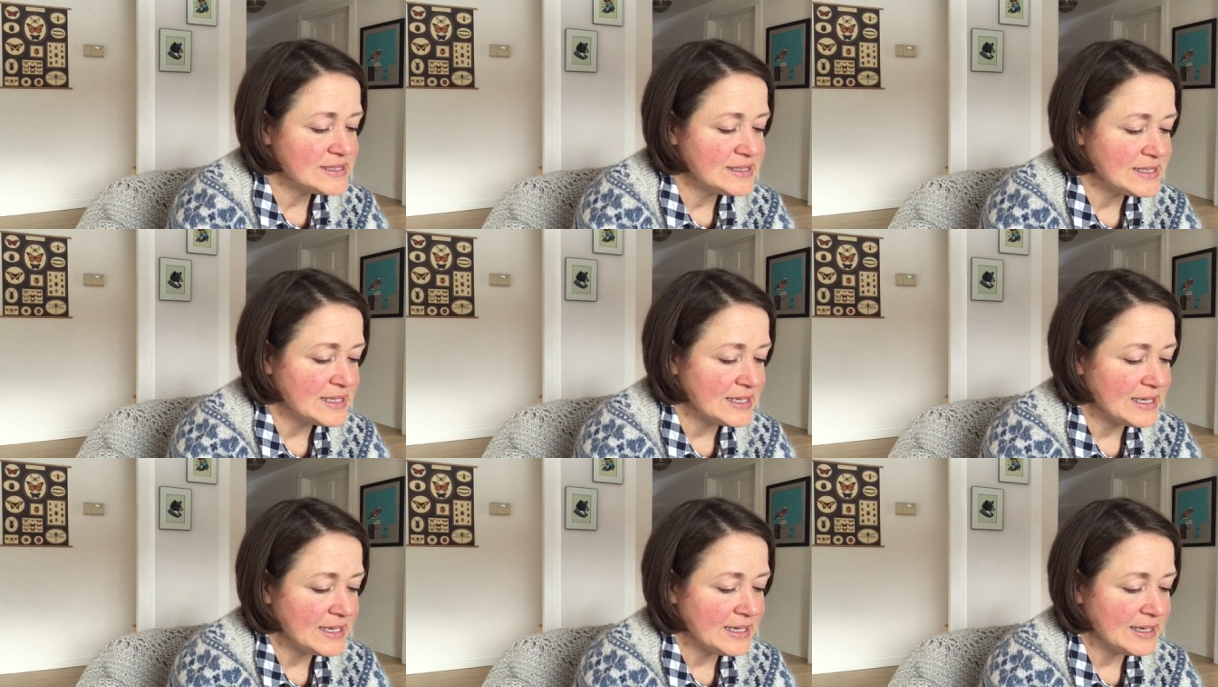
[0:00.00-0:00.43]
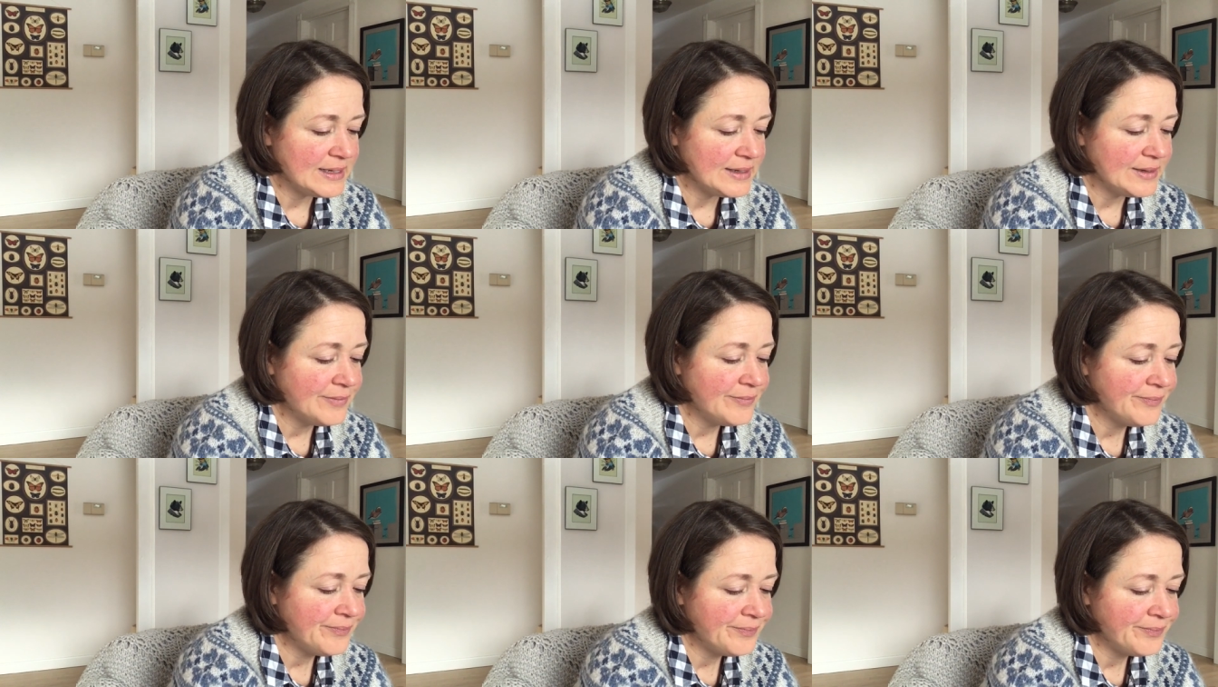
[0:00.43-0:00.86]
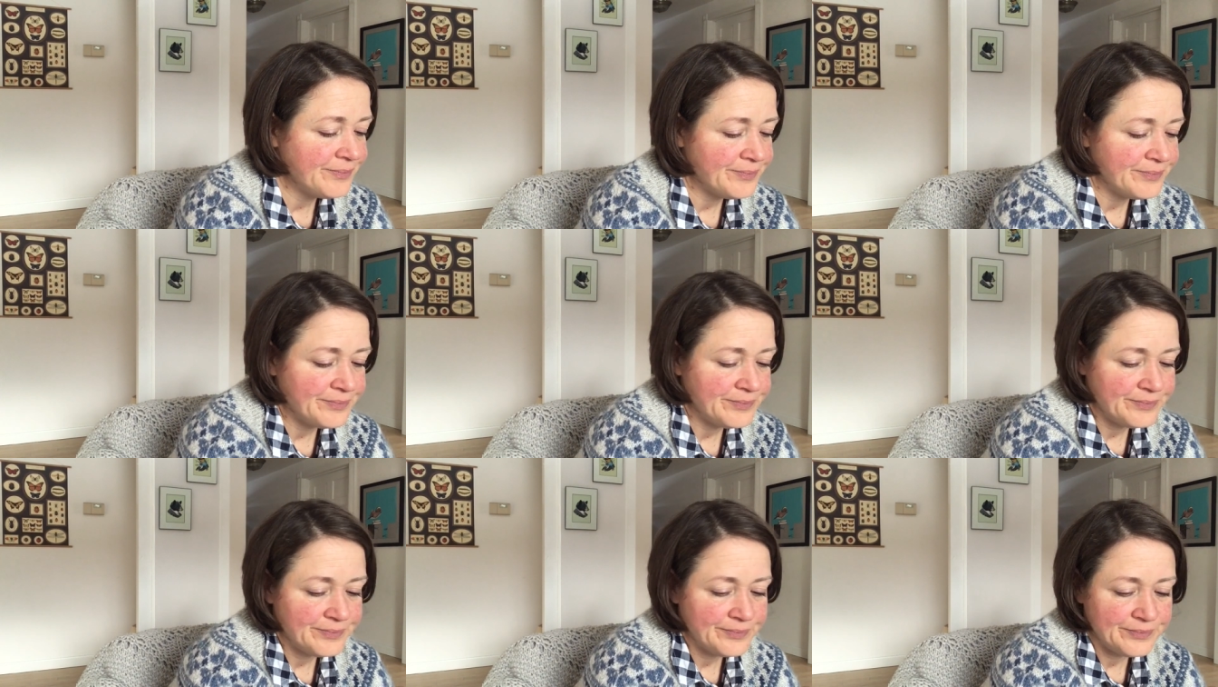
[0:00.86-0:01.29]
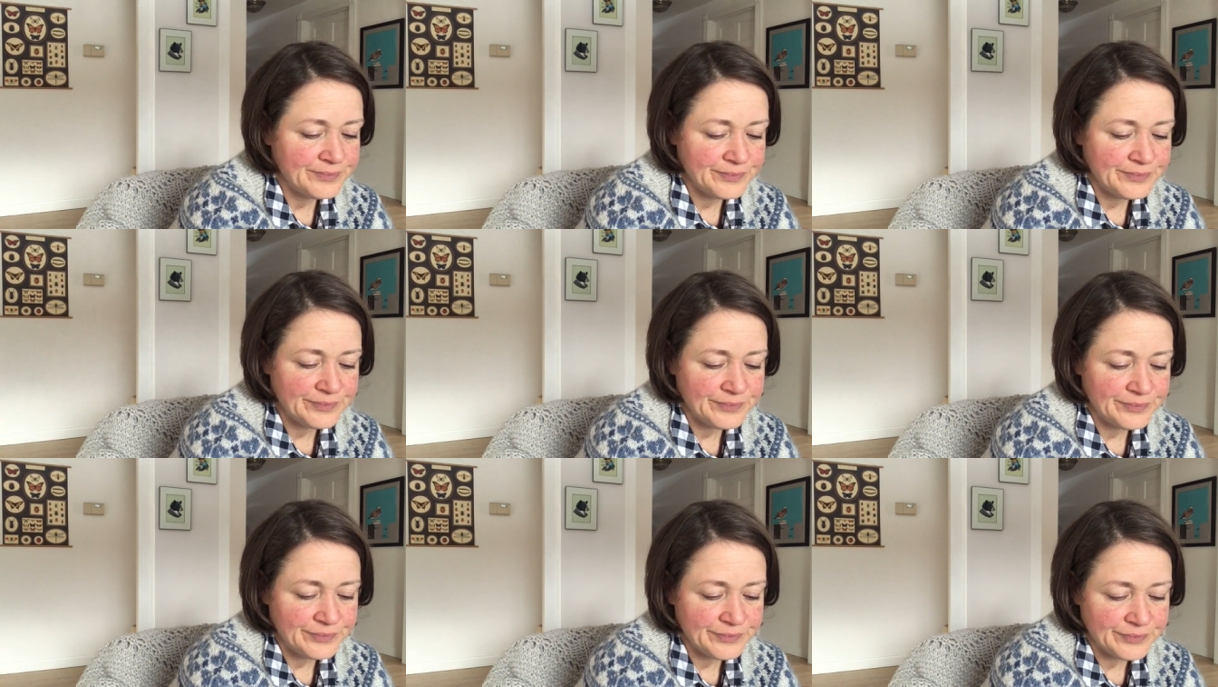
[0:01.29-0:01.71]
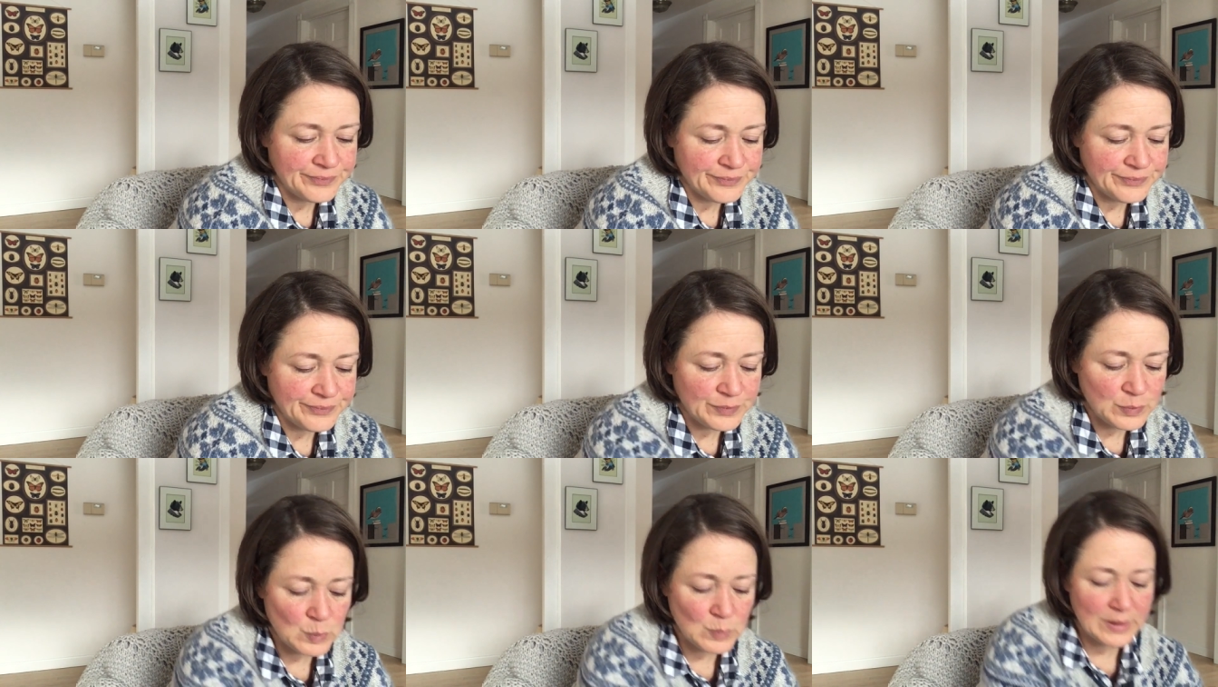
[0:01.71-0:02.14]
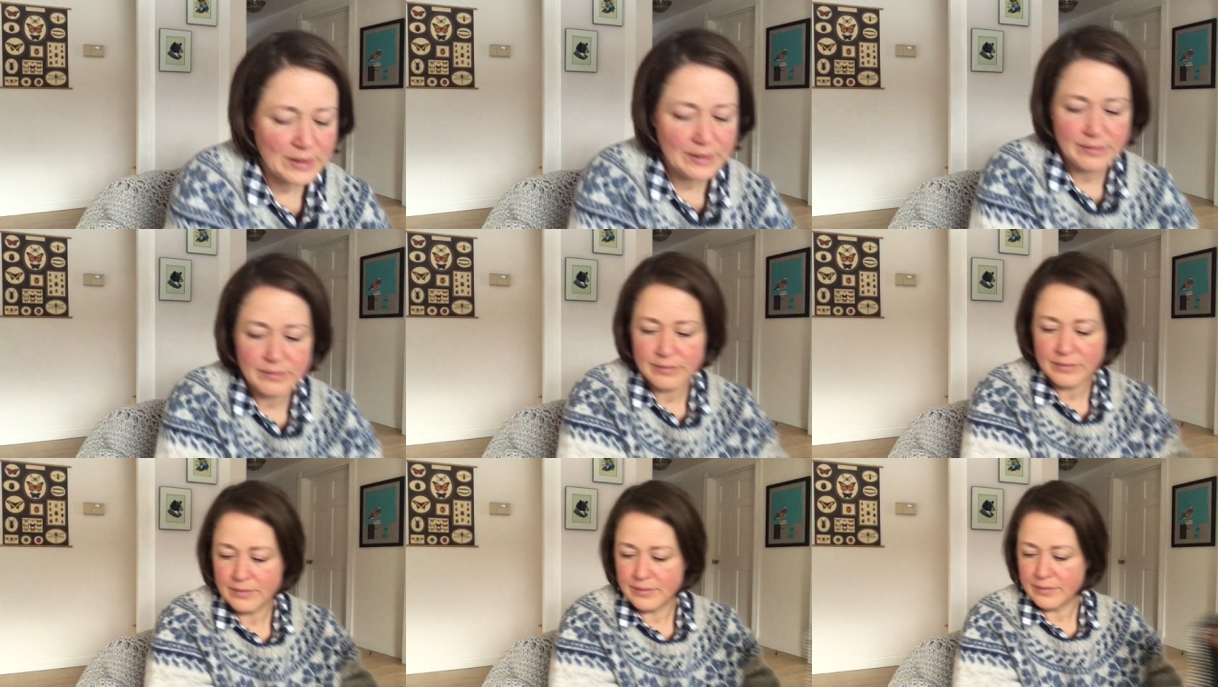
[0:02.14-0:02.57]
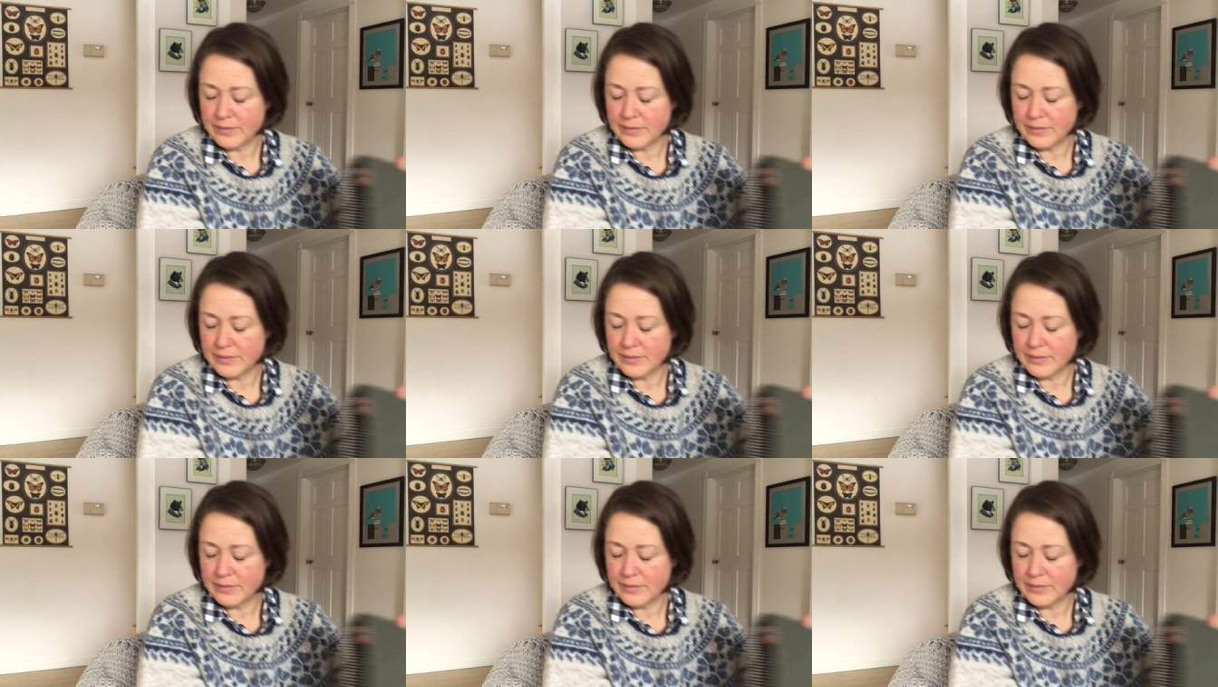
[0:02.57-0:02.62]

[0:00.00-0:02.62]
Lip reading: thing, well,